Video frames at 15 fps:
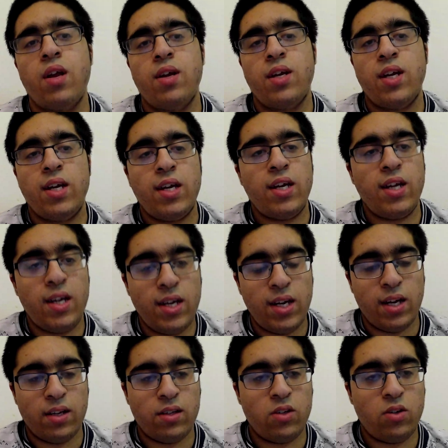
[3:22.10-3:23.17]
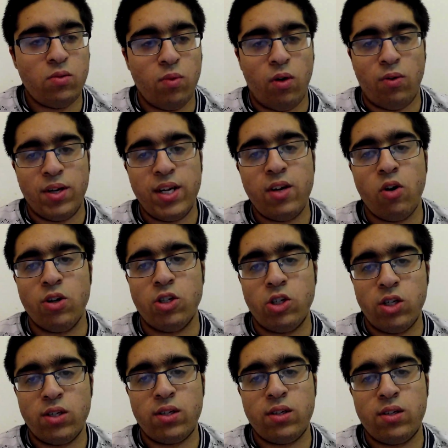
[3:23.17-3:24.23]
He got his
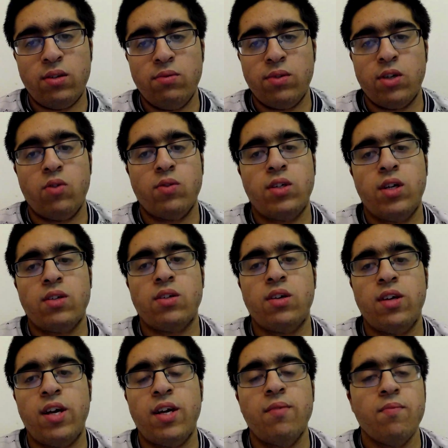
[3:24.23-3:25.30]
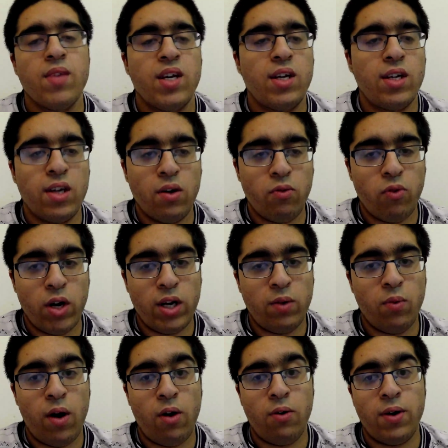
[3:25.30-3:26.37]
GCSE results yesterday. He did really
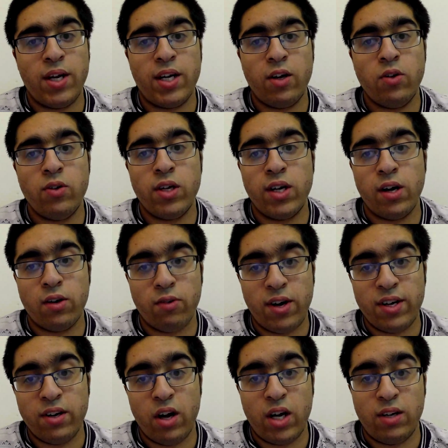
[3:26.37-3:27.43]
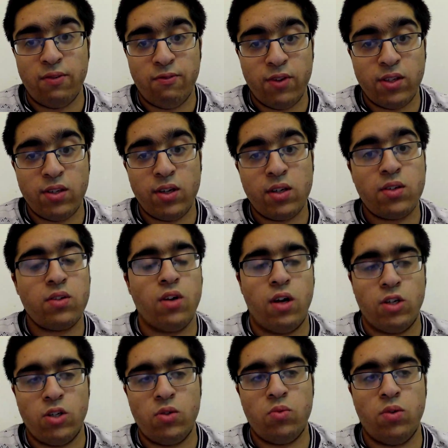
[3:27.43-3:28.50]
well, including a grade 9 in physics, so I
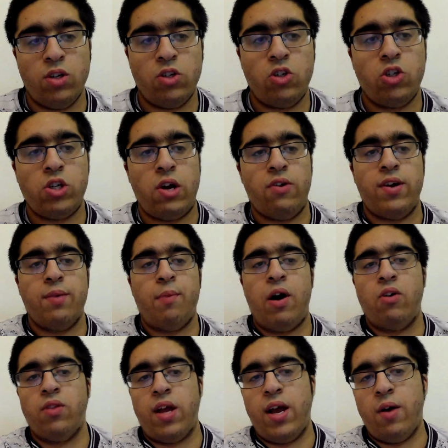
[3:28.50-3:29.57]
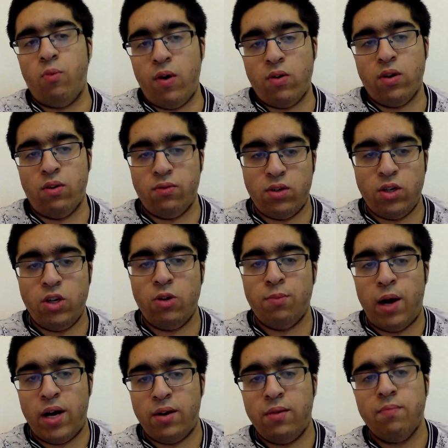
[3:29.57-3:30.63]
just wanted to shout him out there. Well done to you,
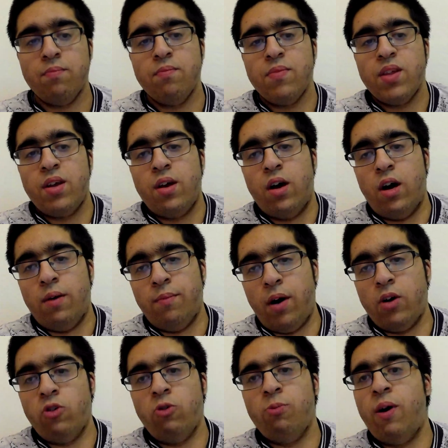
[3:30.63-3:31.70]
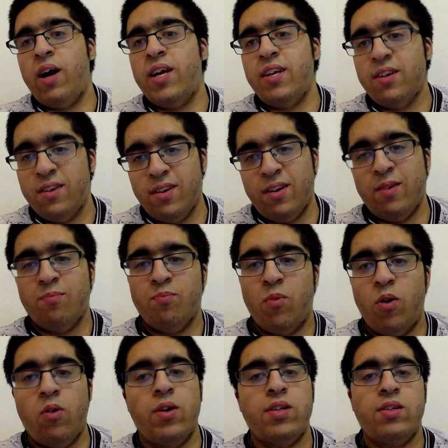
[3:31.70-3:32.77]
man. Annobai,
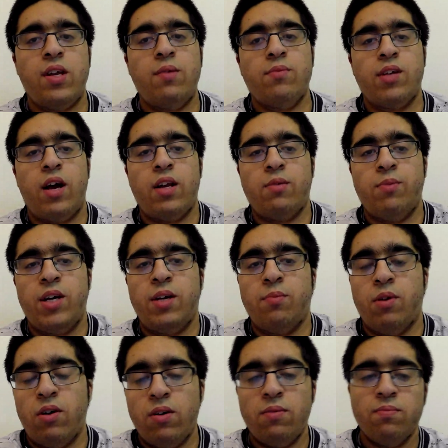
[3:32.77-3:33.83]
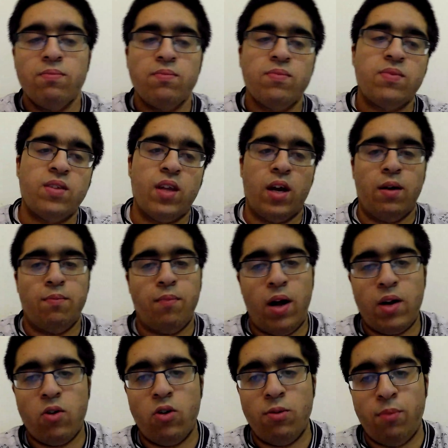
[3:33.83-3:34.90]
or his name's Anime, but
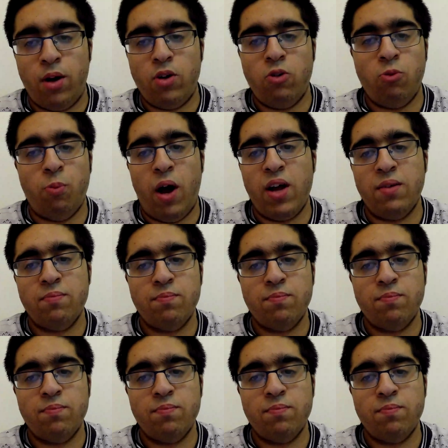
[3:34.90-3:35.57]
I call him Annobai,